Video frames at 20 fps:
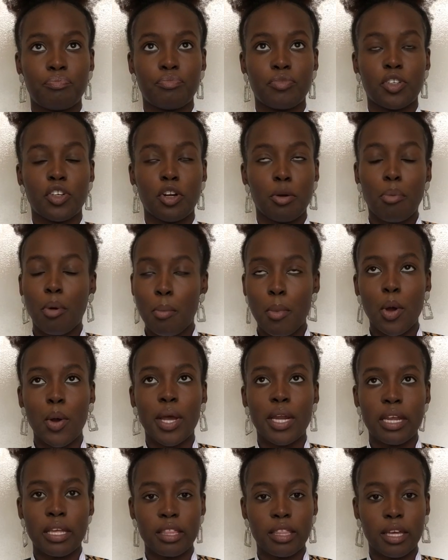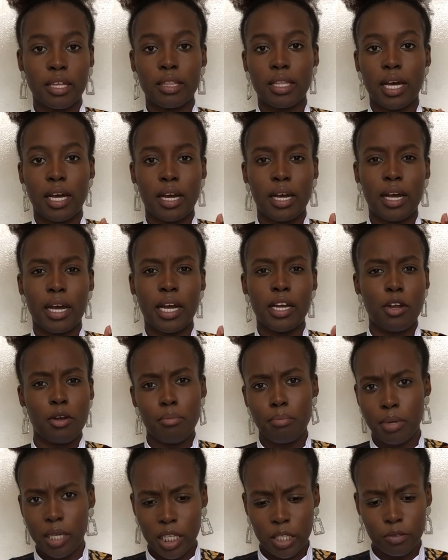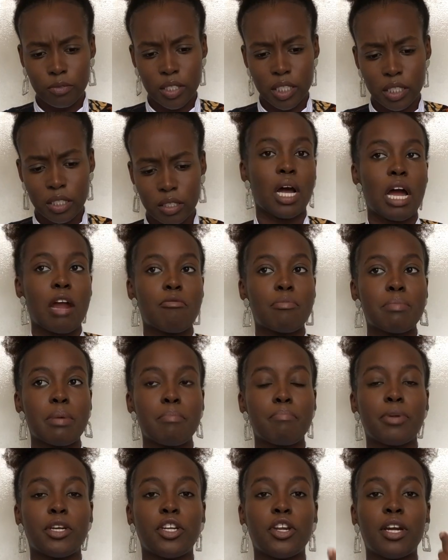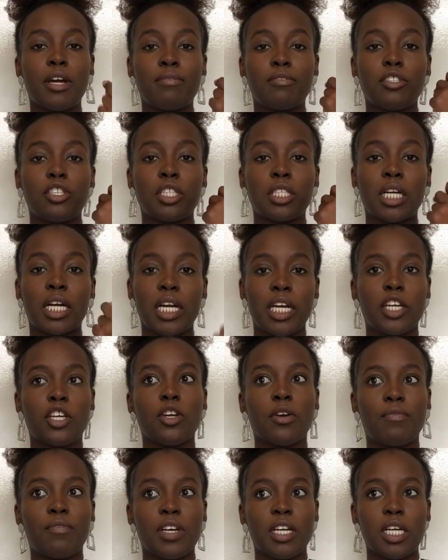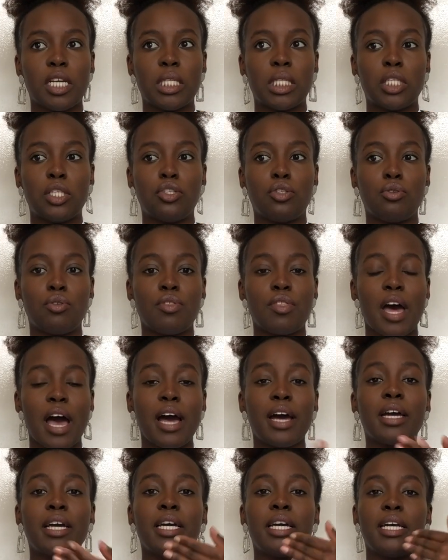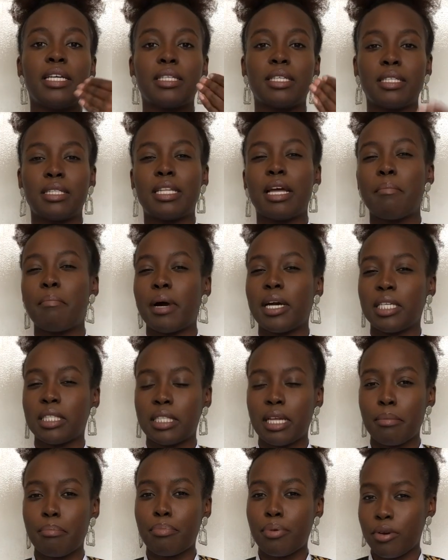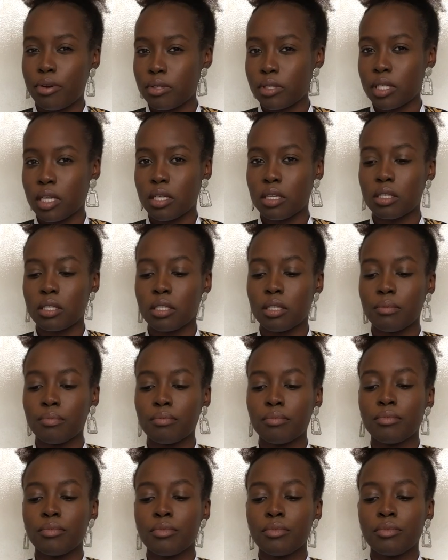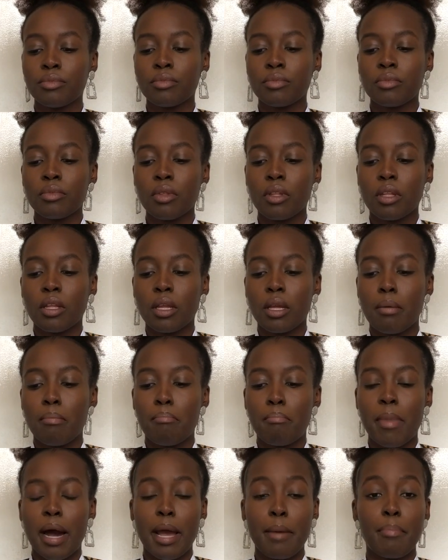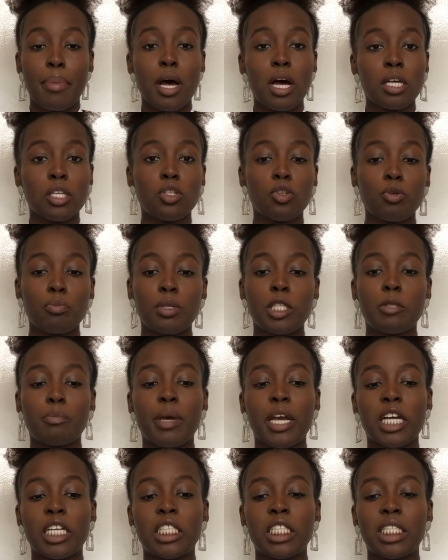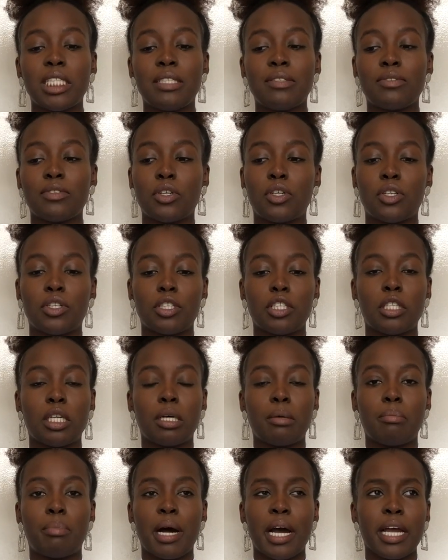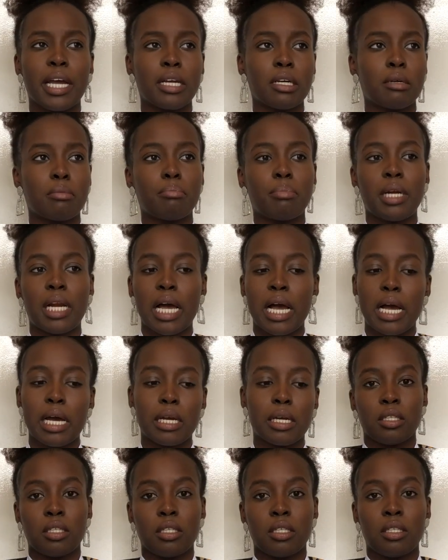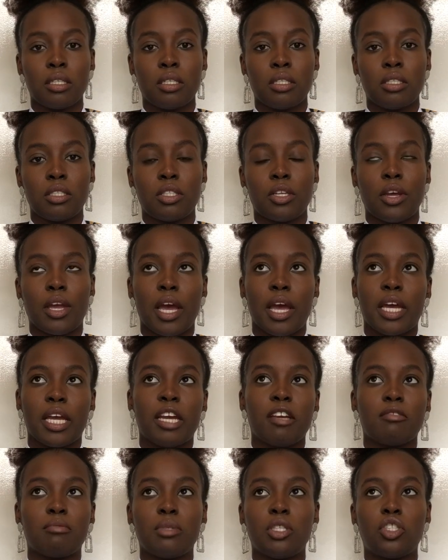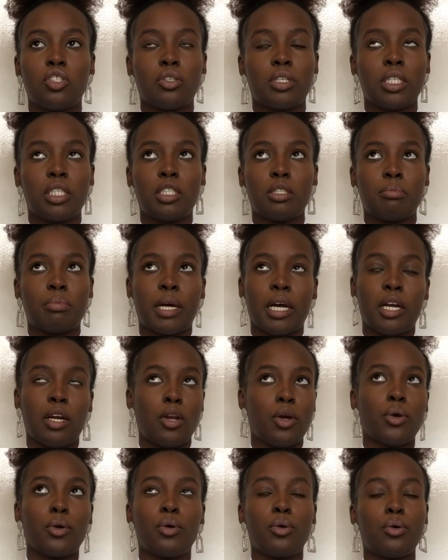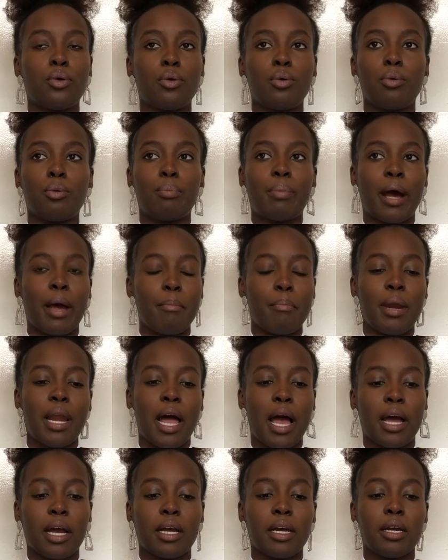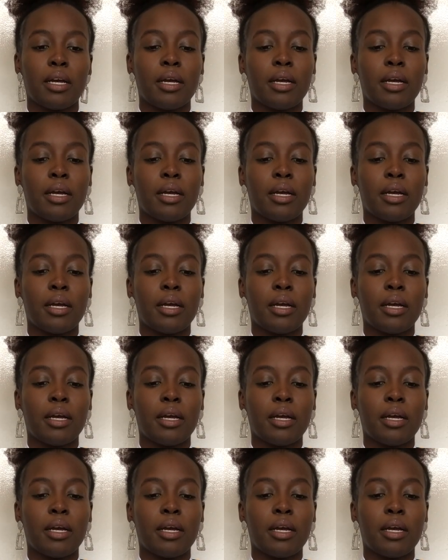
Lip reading: going to promote anything that I don't believe in. I remember you don't have to just click your fingers and do that. It's a step-by-step process. My personal perspective on buying black. So yeah, it gives me joy to buy local, buy black,